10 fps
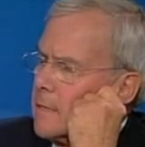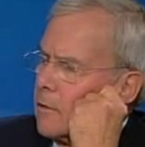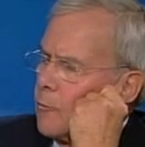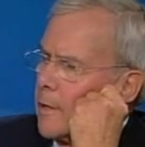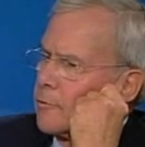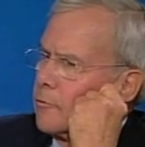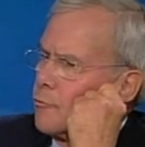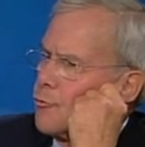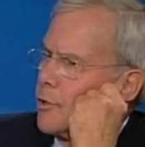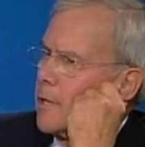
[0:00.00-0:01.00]

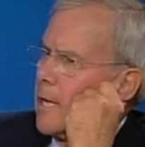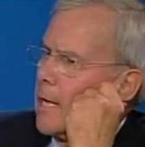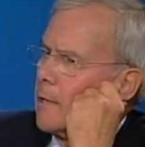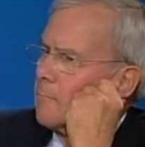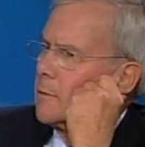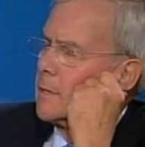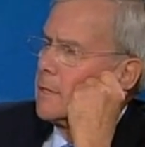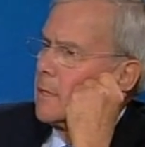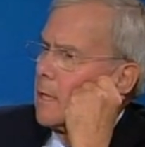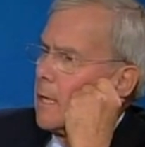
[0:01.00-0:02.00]
Chrysler, GM,
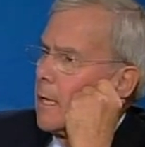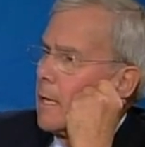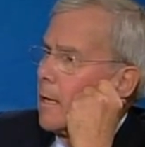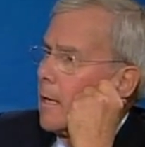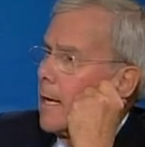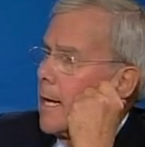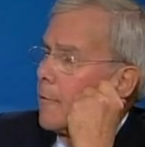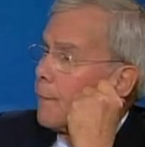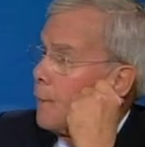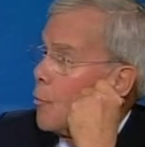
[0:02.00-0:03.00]

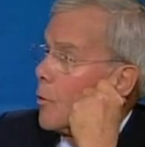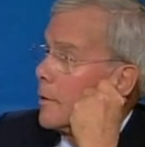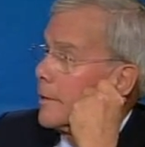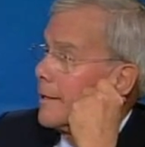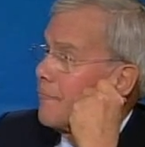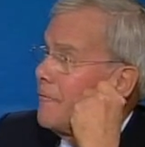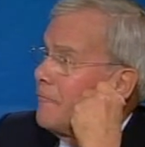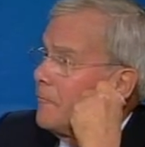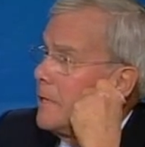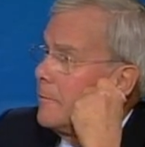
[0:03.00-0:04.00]
and Ford get
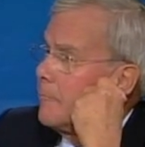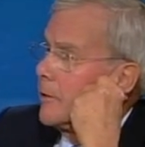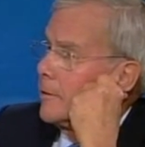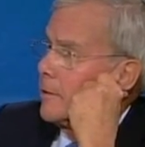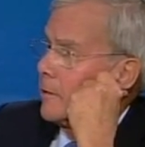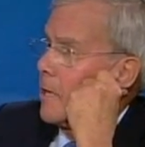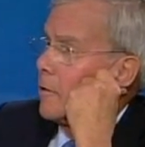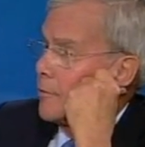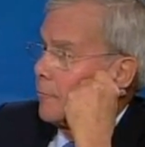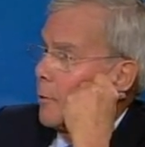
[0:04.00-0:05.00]
$15 billion,
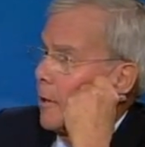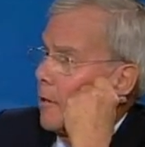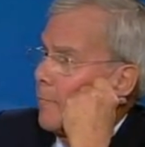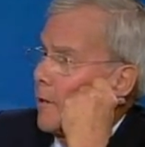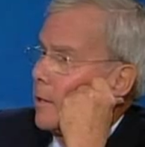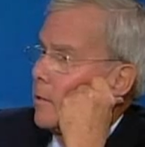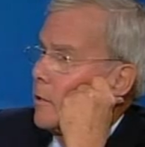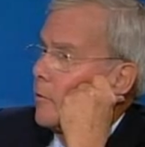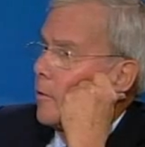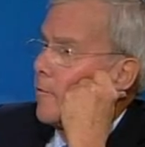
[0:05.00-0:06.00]
they'll run out of money in a
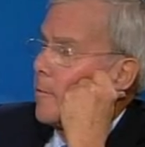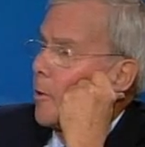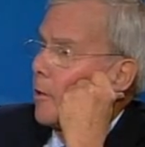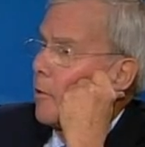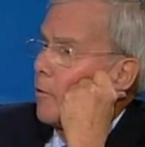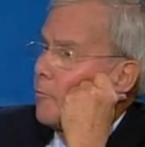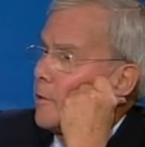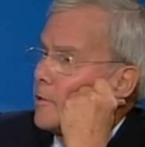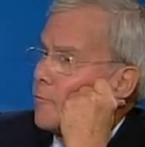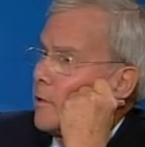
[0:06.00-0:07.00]
year, and the American auto
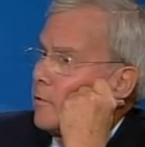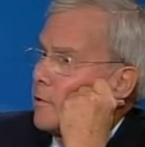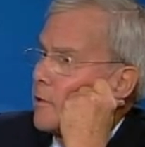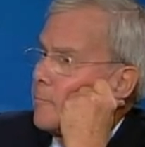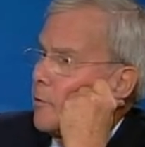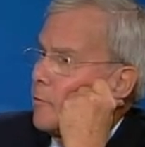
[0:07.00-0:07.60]
industry could disappear.